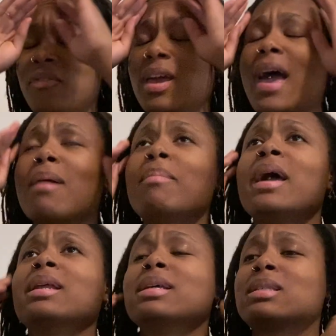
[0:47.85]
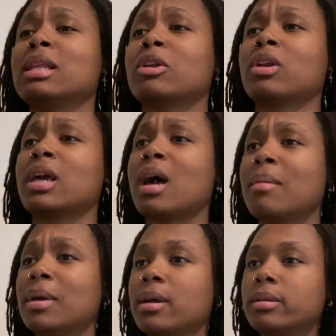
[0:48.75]
forgot. Baby is literally coming.
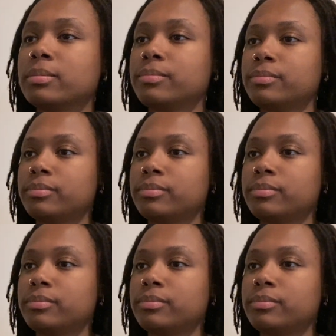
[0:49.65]
What?